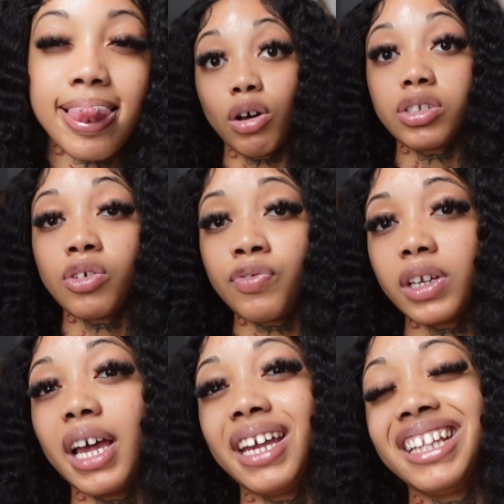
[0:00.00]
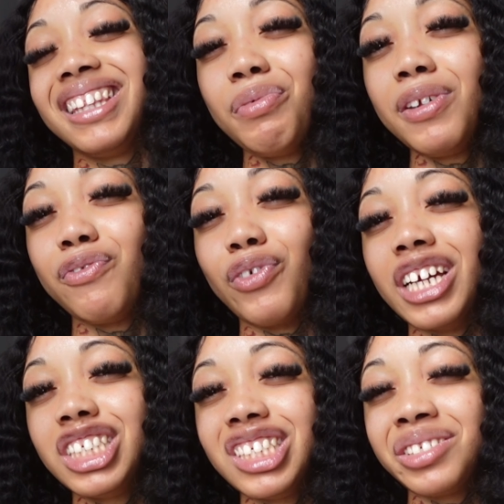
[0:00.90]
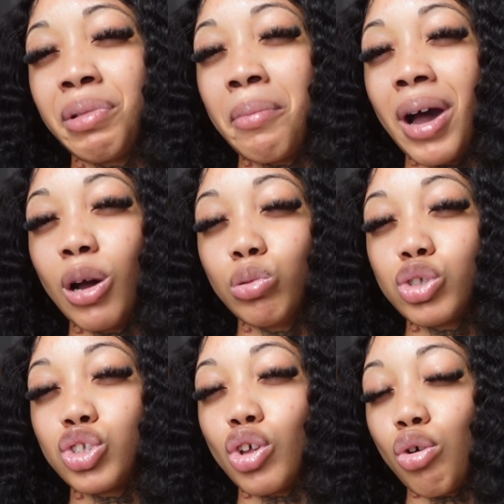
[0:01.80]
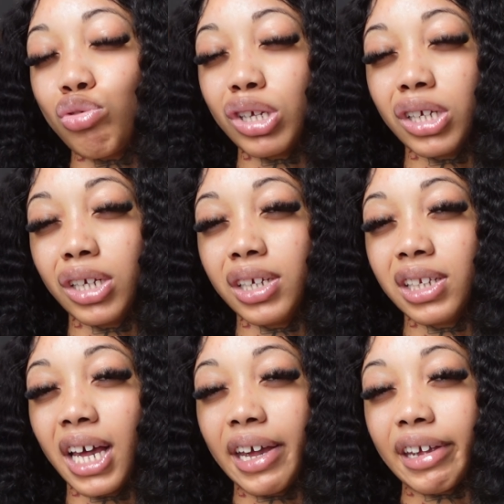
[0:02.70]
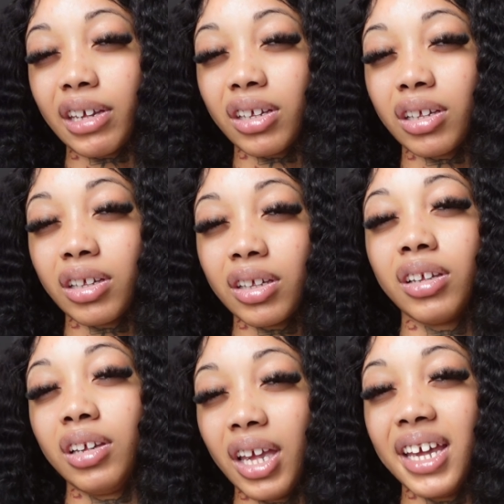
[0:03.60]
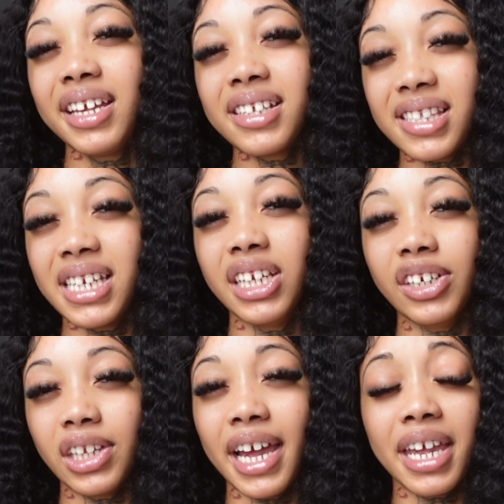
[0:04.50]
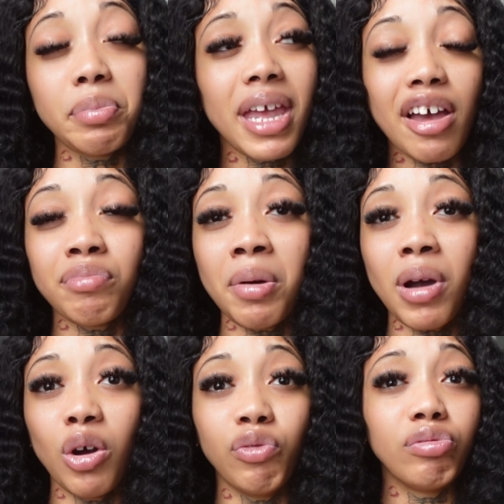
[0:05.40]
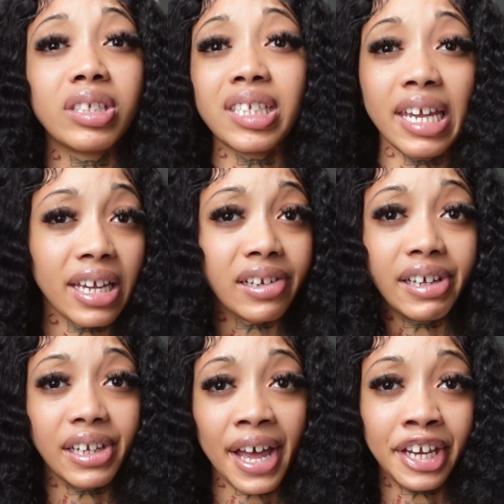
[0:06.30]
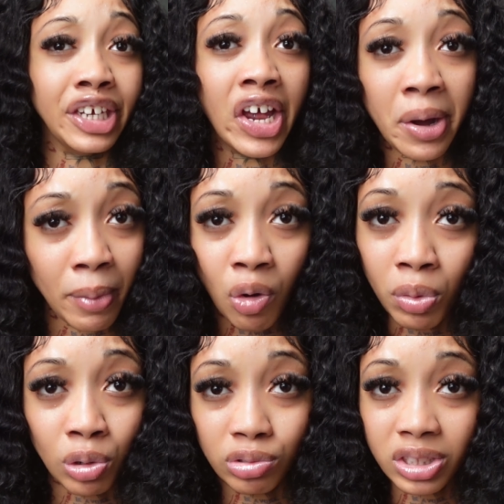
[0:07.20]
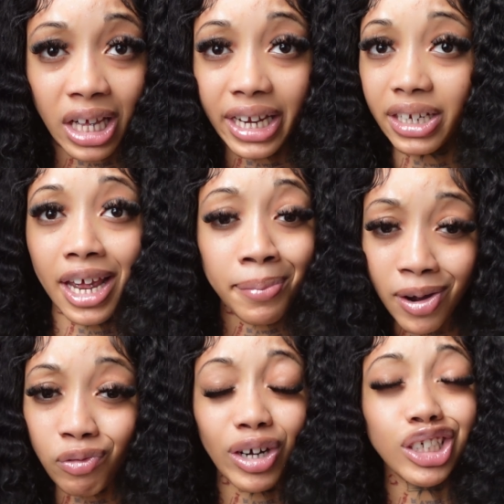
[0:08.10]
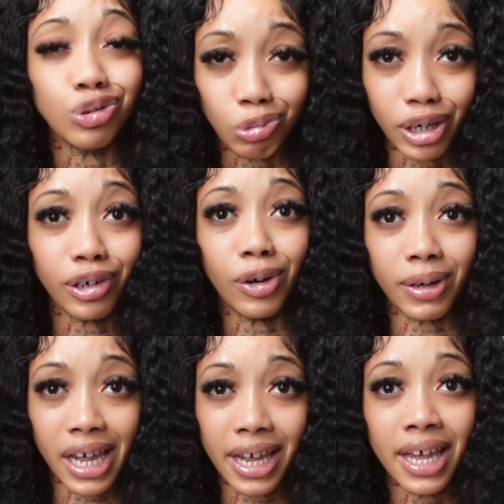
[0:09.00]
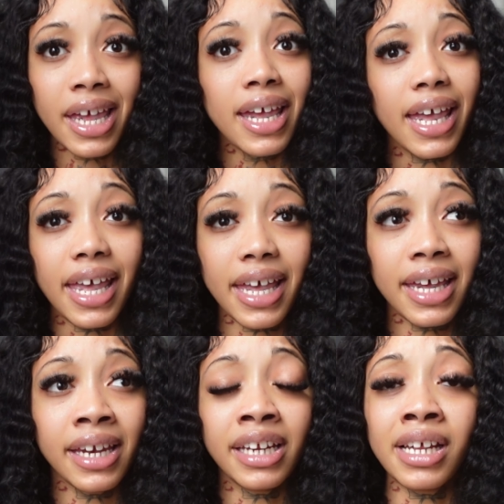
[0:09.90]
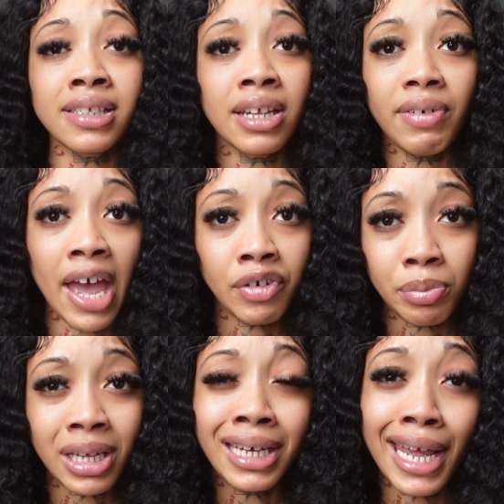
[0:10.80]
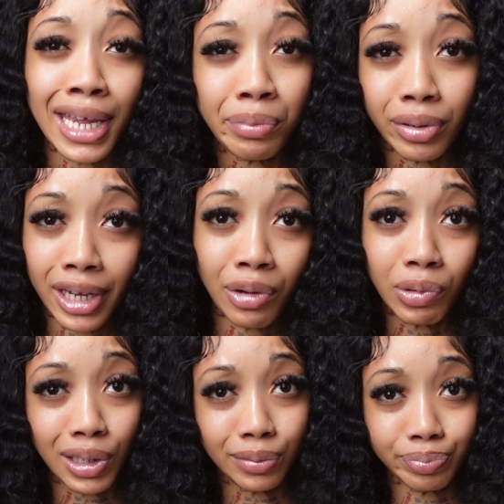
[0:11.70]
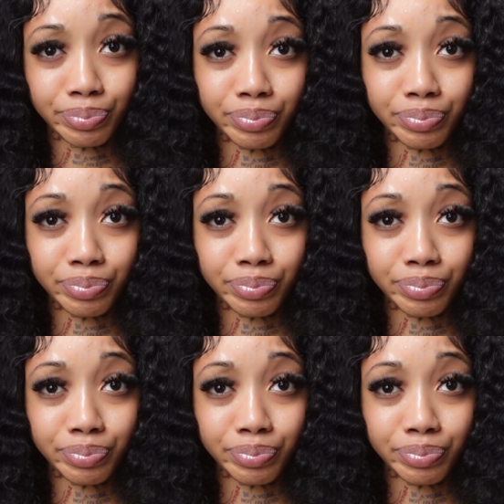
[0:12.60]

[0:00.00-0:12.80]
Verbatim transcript: I also feel like it refreshes my mouth so good. Like, it gets in there, like it be having my mouth tingling, like numb almost. Like, that mouthwash work, okay? And it doesn't even have to be a name brand one